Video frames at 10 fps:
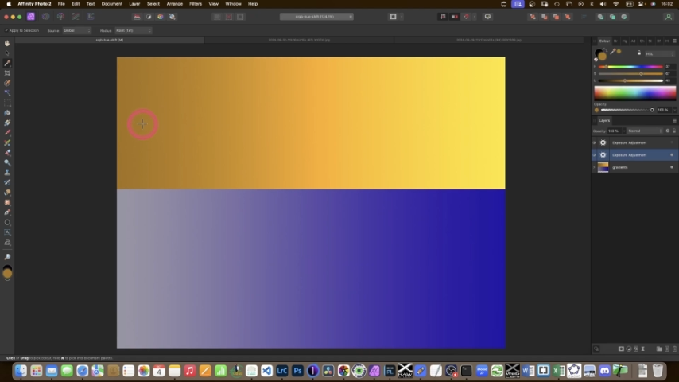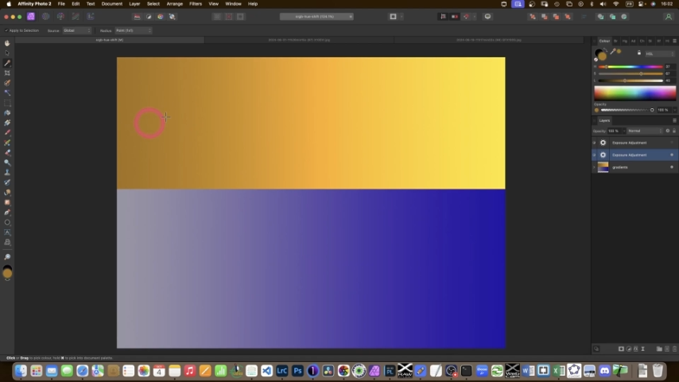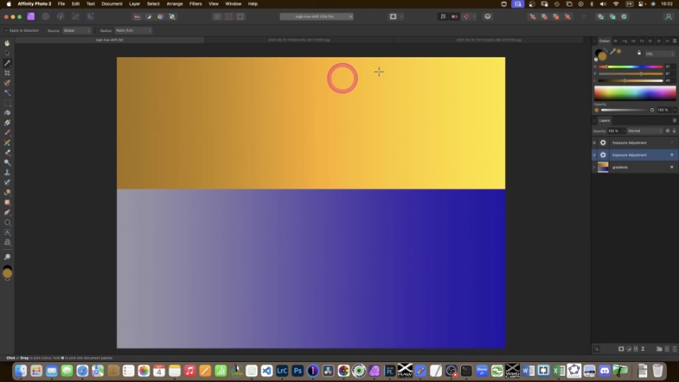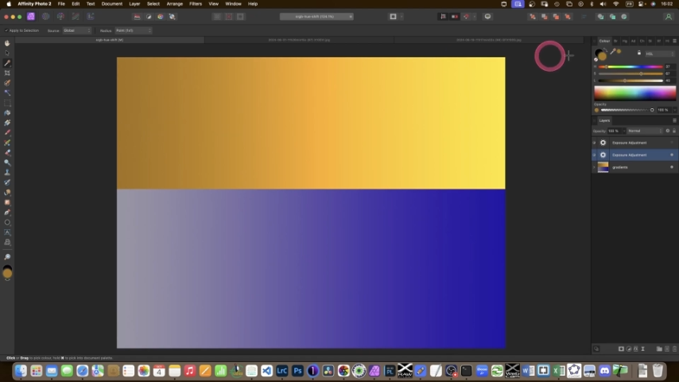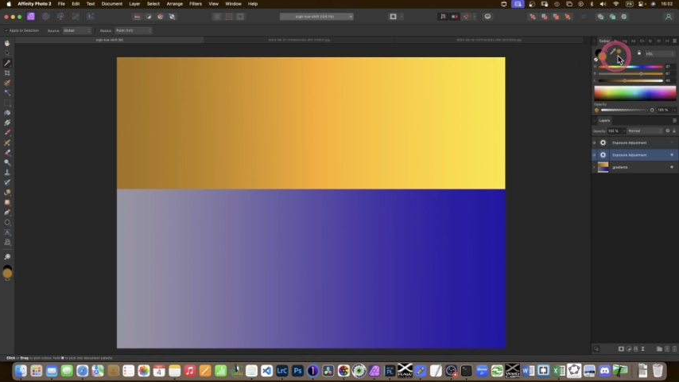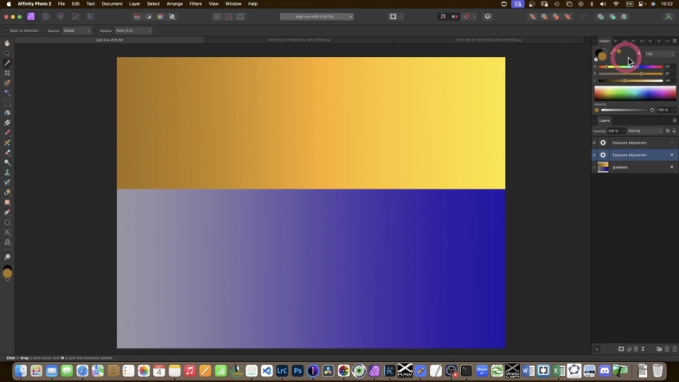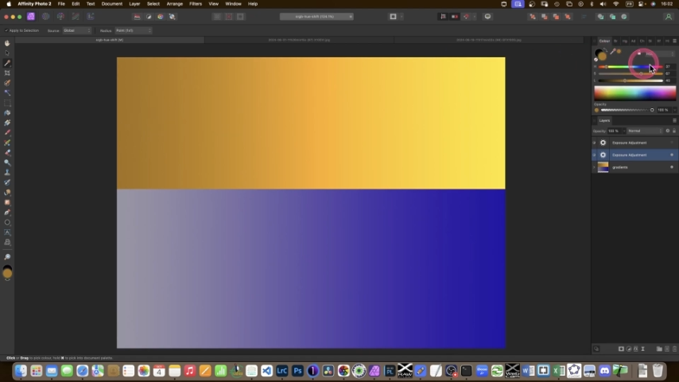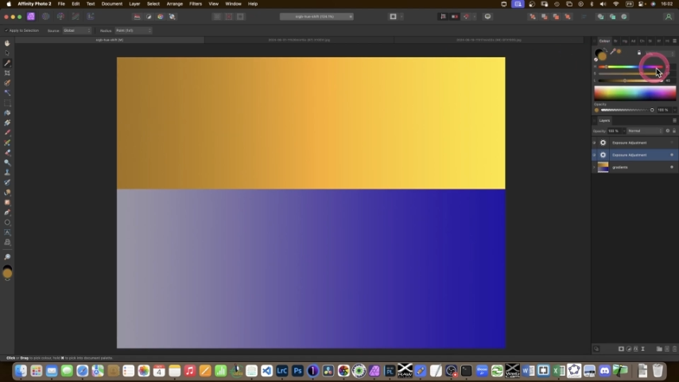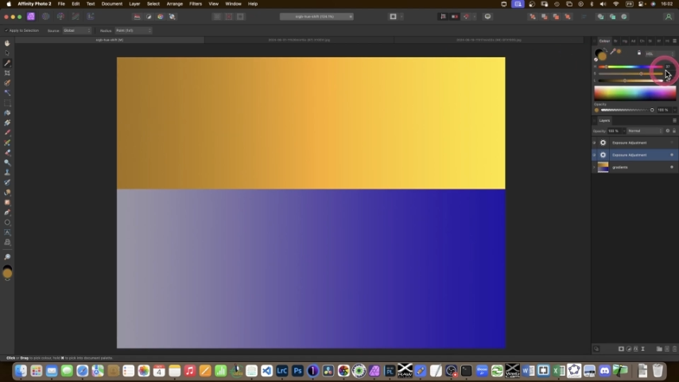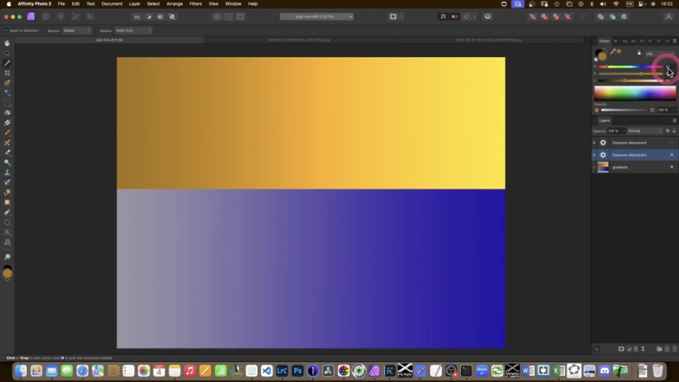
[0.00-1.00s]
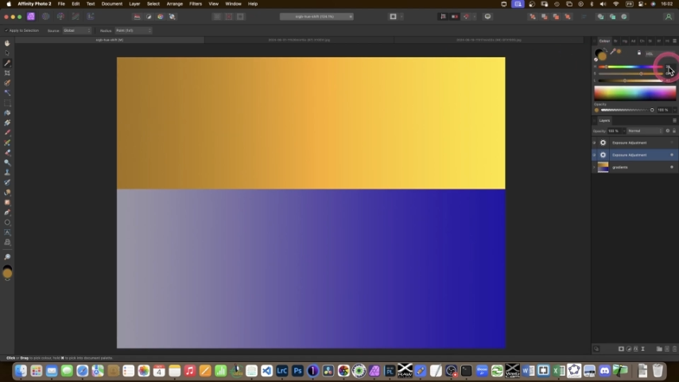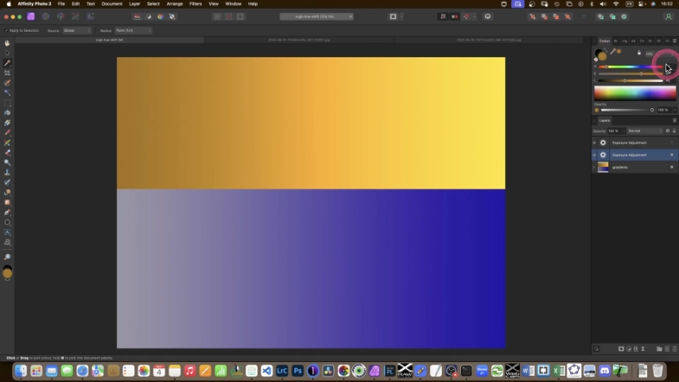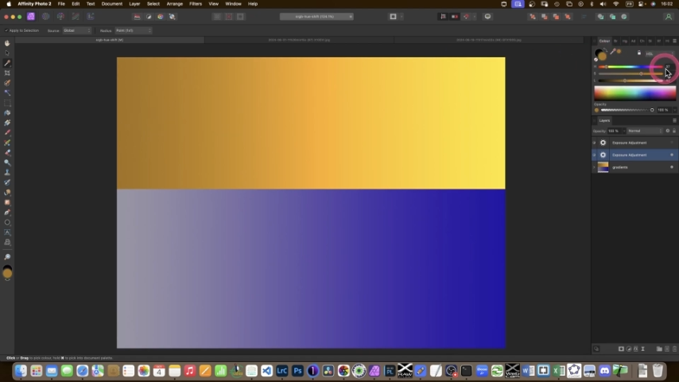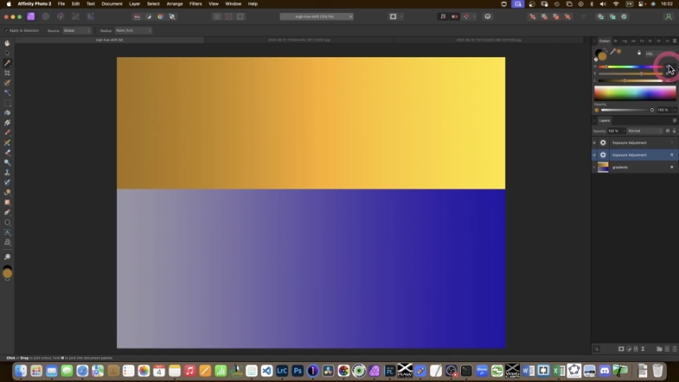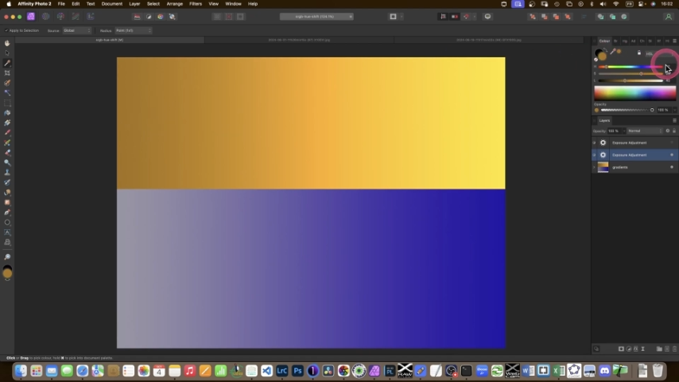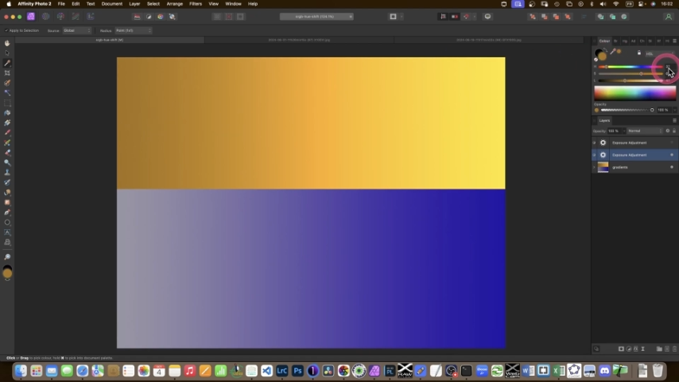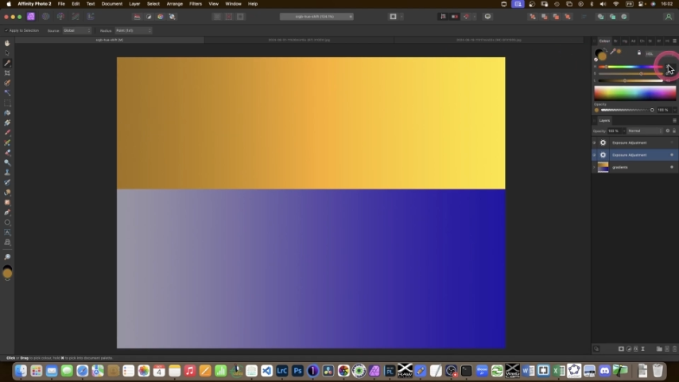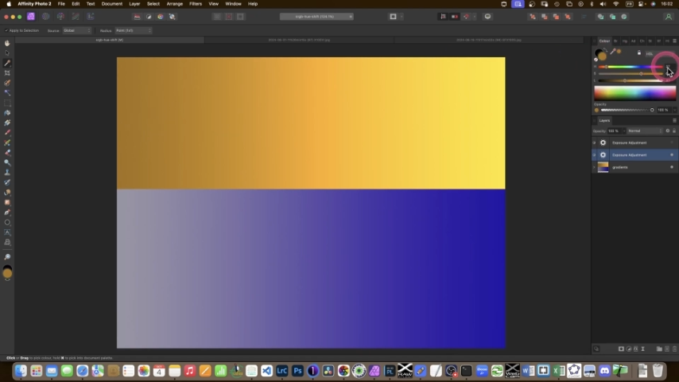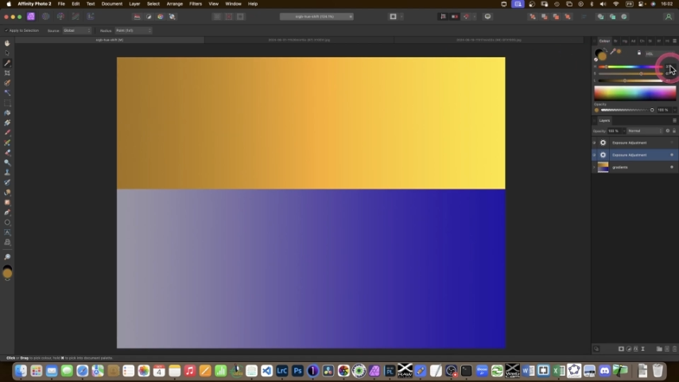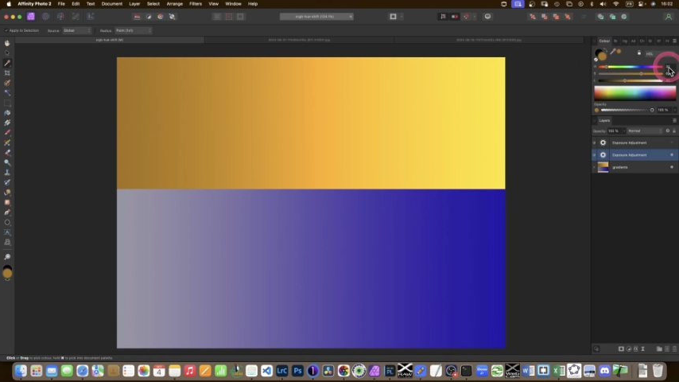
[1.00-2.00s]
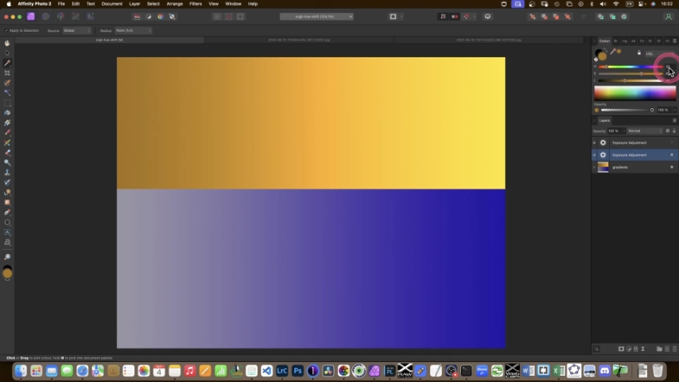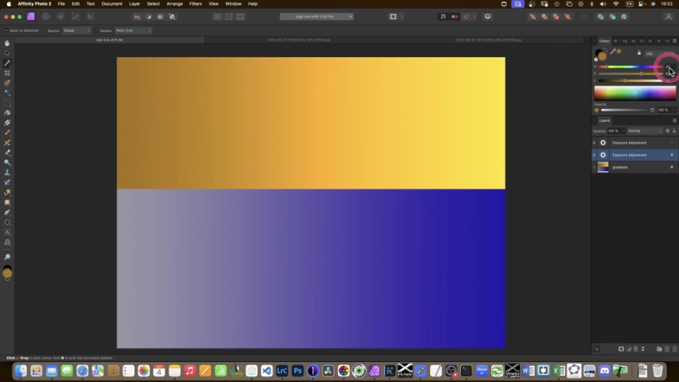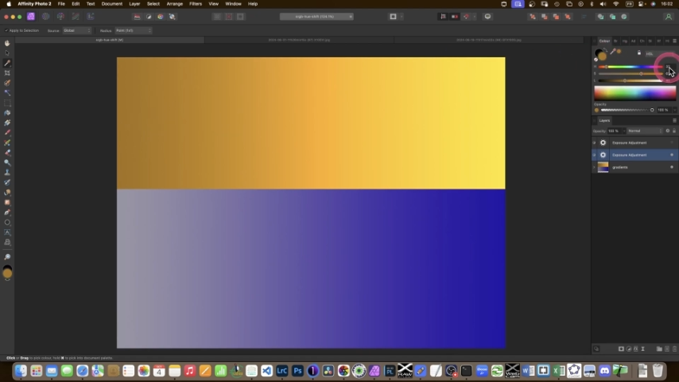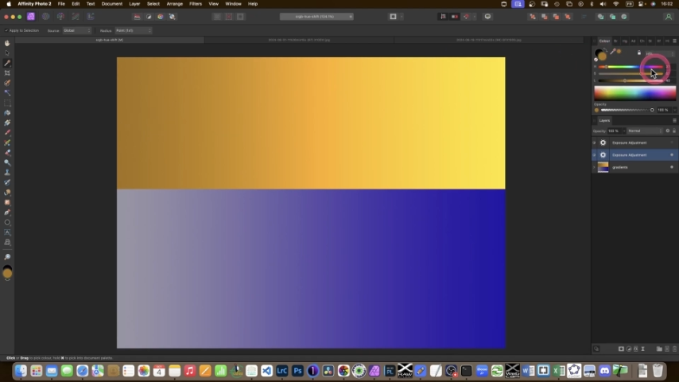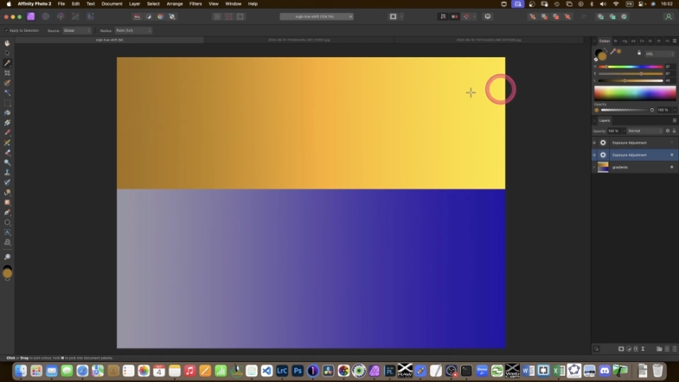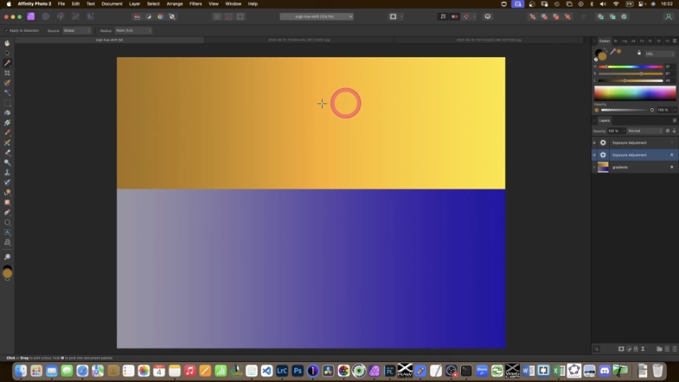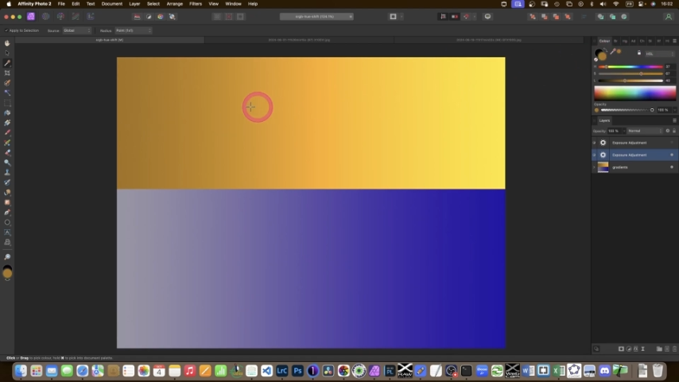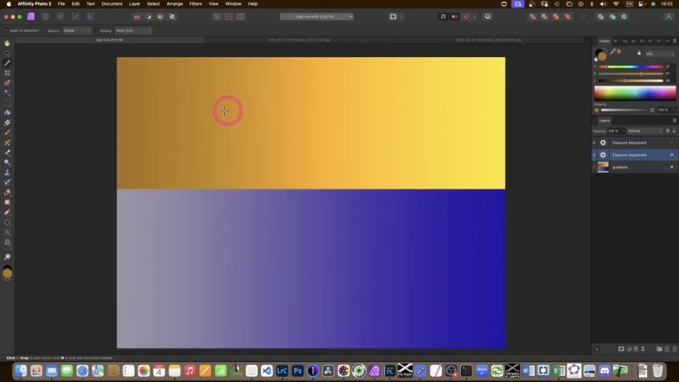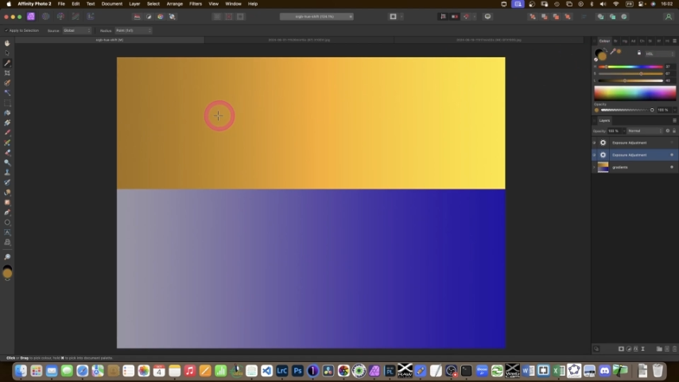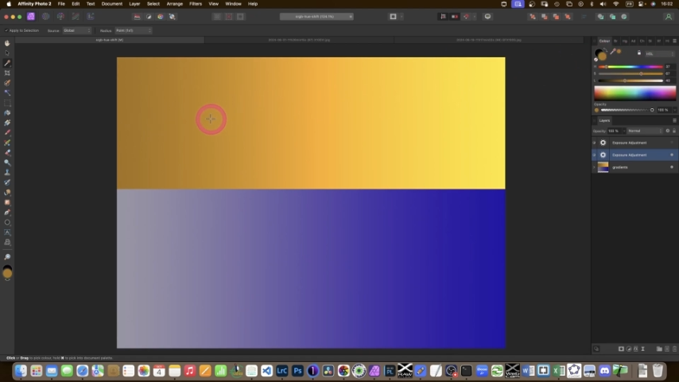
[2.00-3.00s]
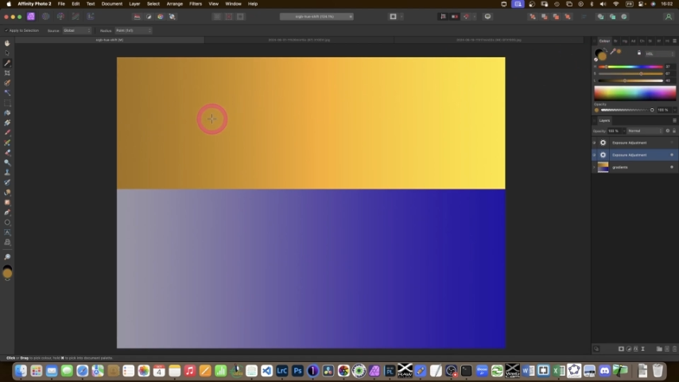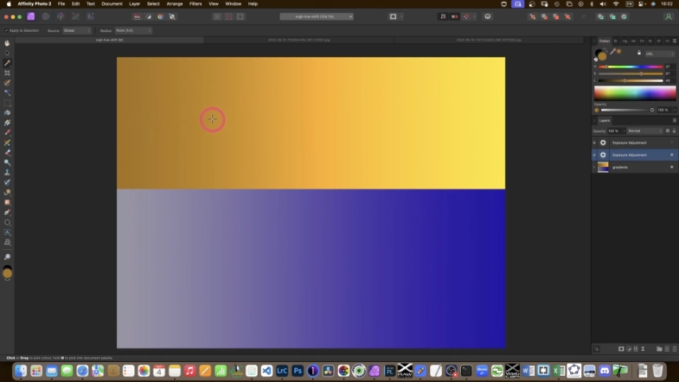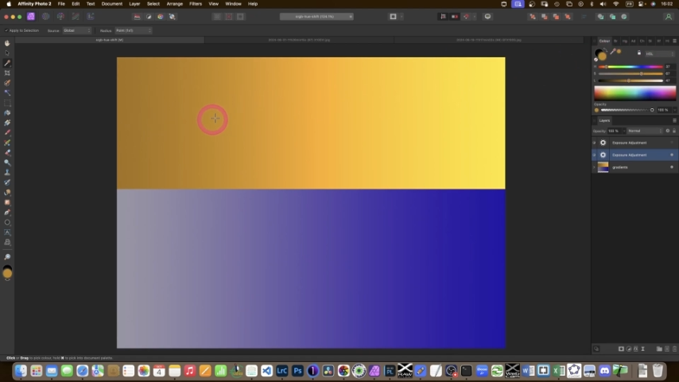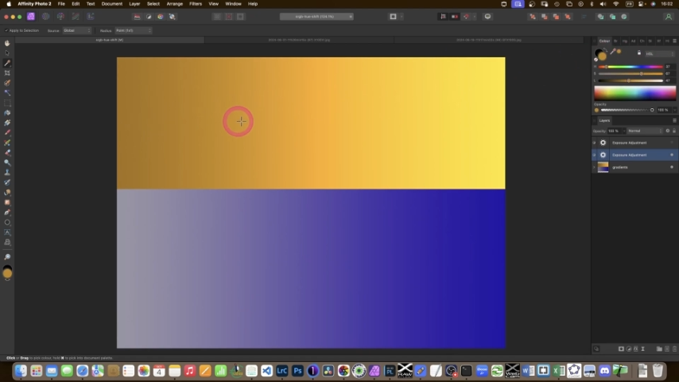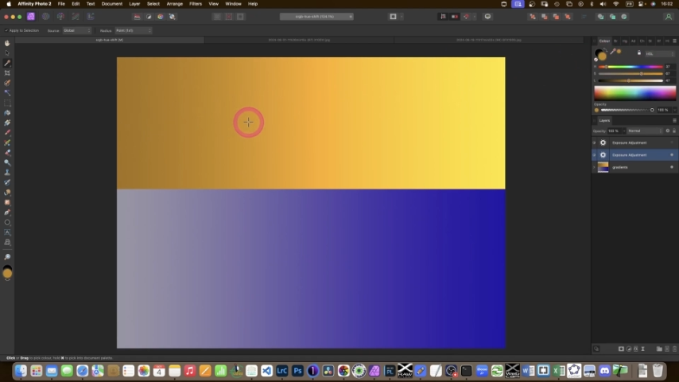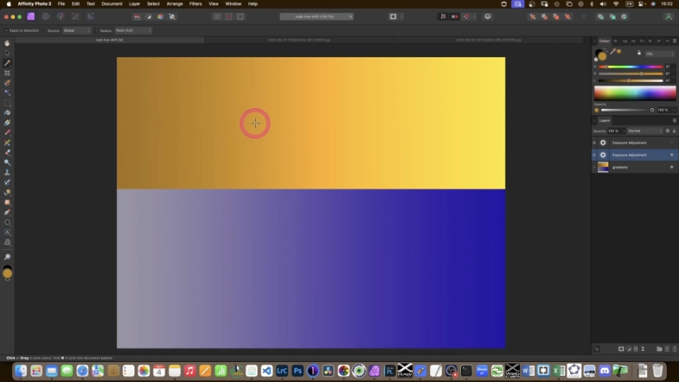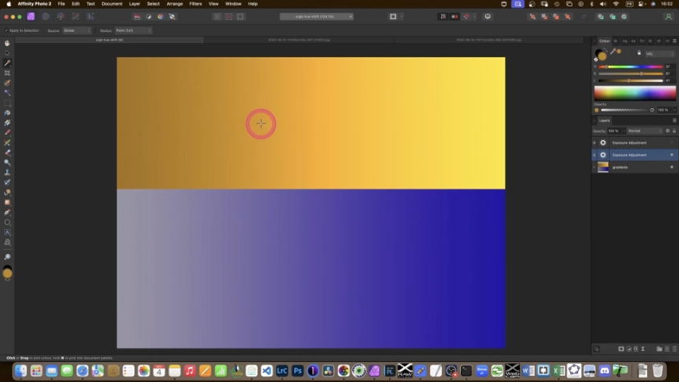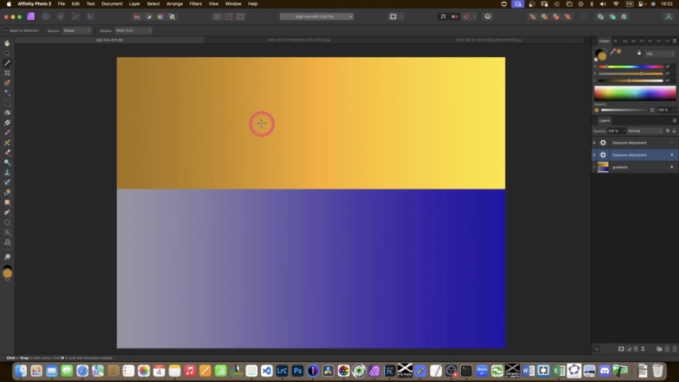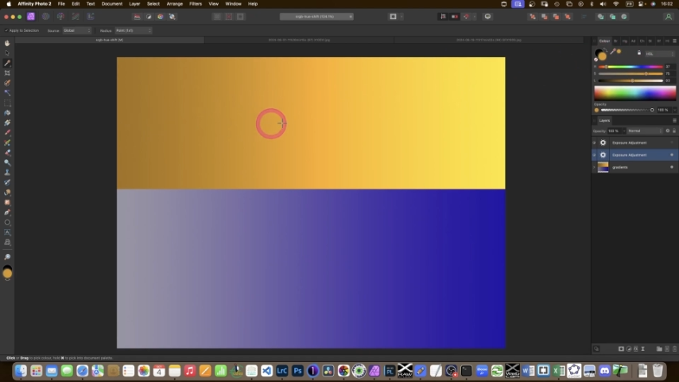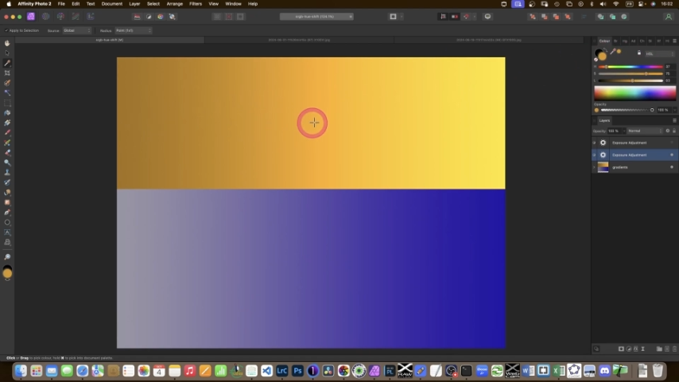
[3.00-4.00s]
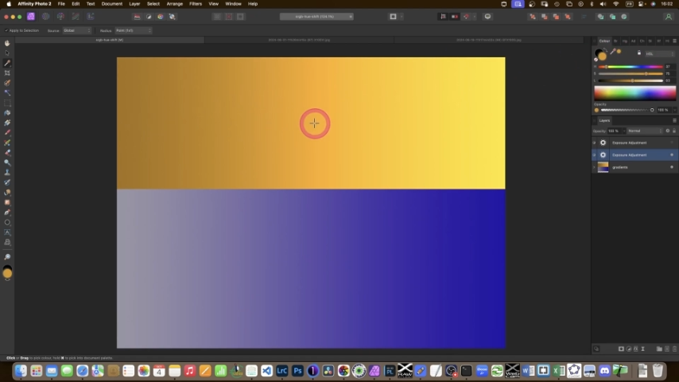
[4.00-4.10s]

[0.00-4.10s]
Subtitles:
[unreadable: no face in view]